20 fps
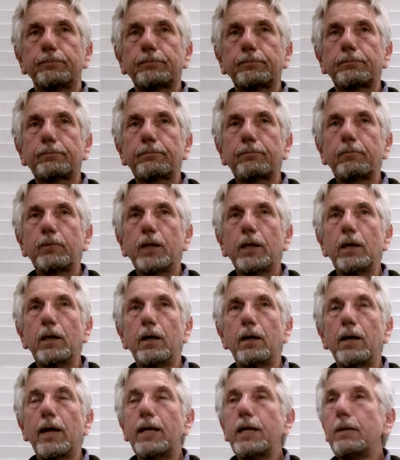Probably.
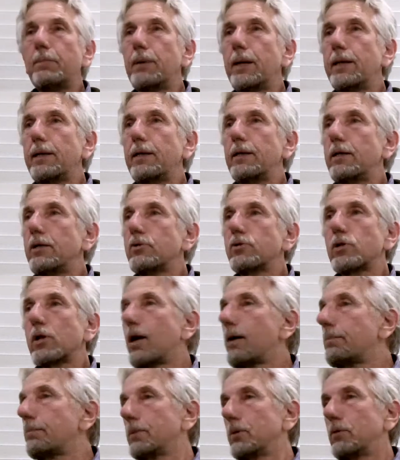Yeah, anybody in
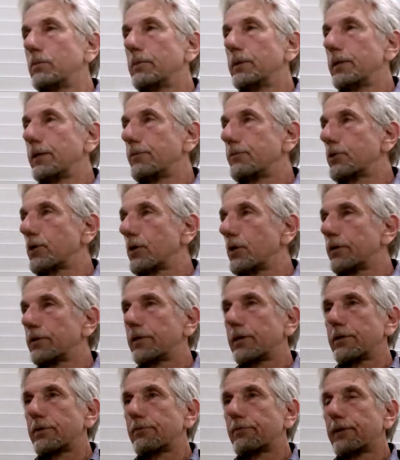Islam who believes the
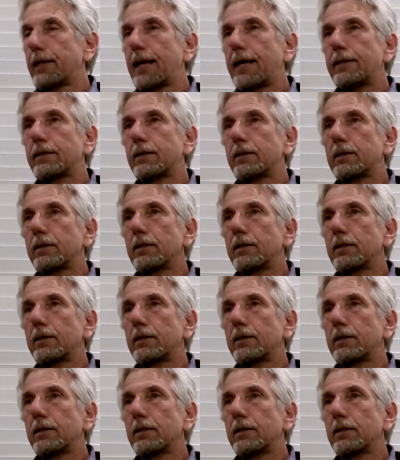earth is flat?